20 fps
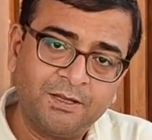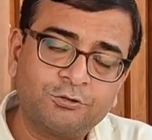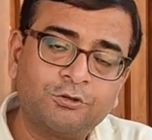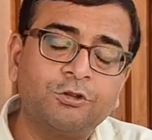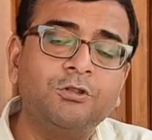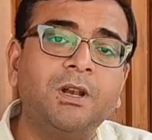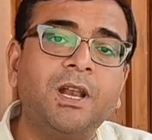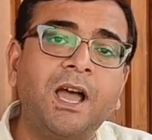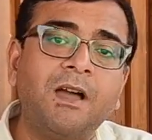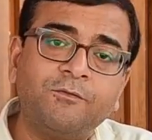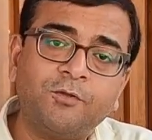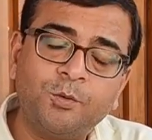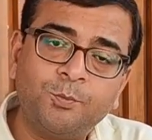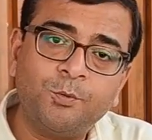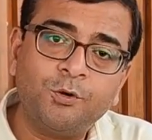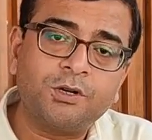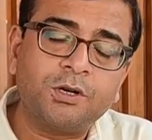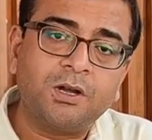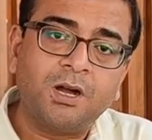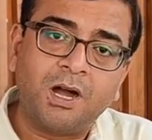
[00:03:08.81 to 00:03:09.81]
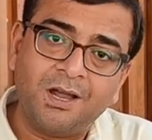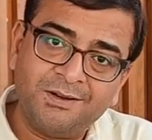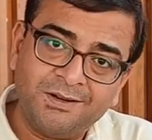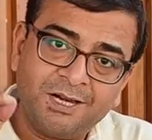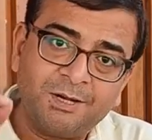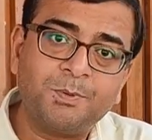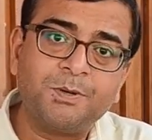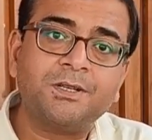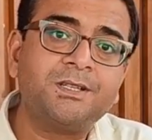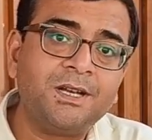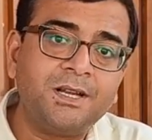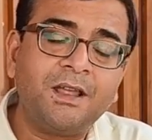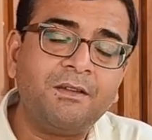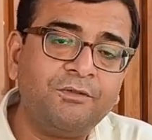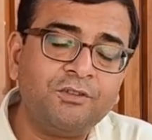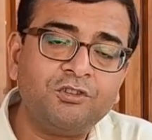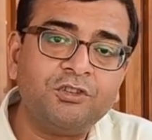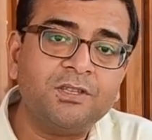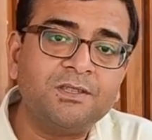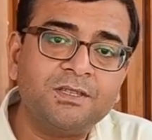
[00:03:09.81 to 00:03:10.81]
So you'll have to put 100%
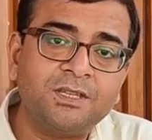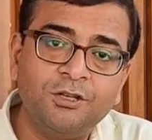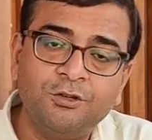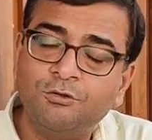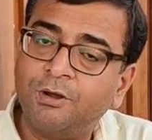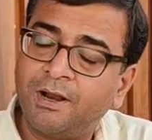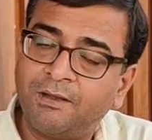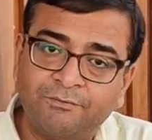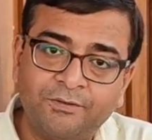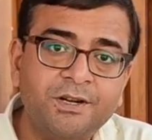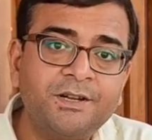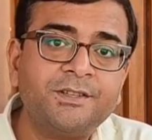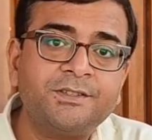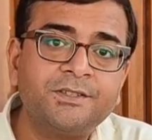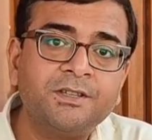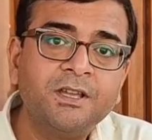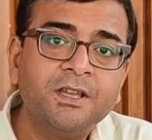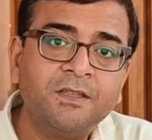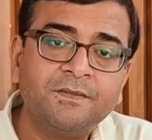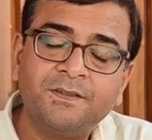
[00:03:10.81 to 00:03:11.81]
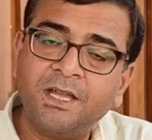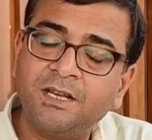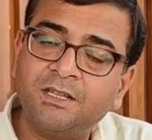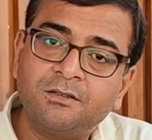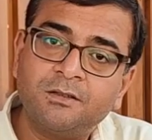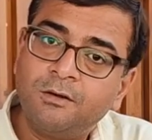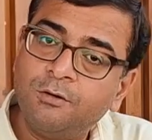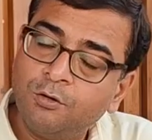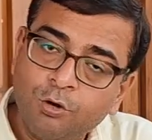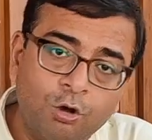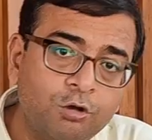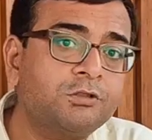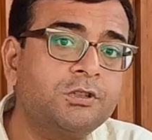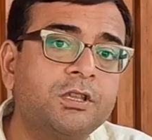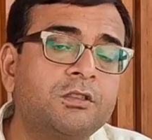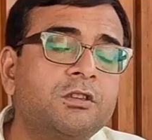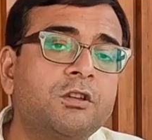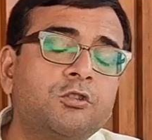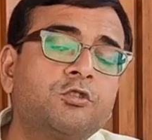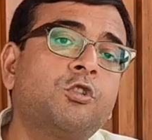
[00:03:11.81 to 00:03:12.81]
efficiency in your efforts. There is no
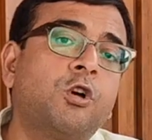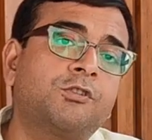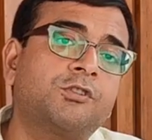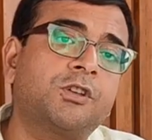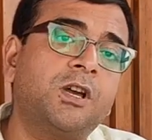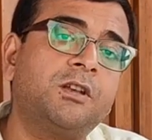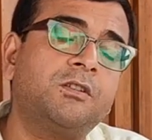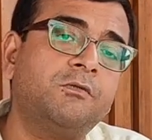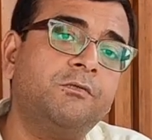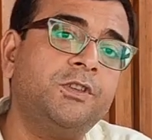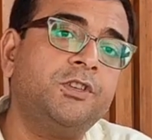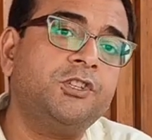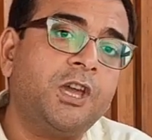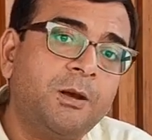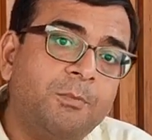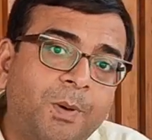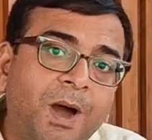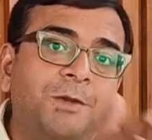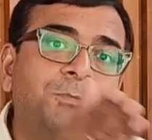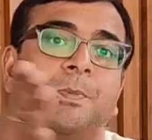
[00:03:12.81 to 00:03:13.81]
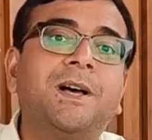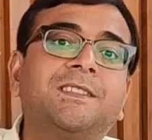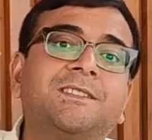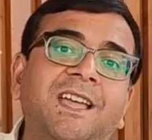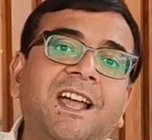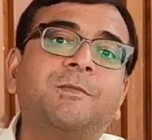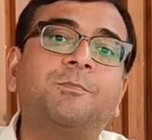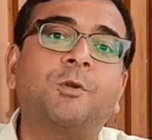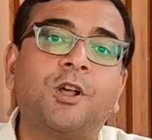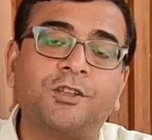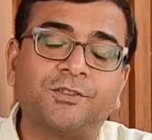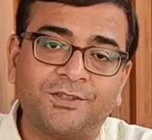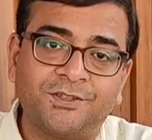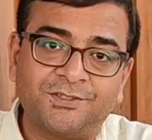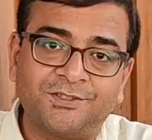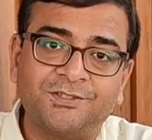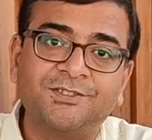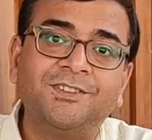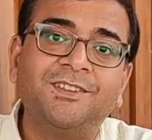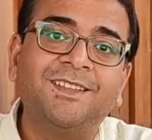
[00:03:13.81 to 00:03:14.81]
such shortcut which can bypass that
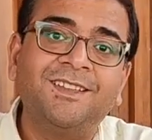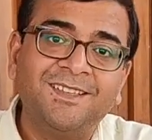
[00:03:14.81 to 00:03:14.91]
process.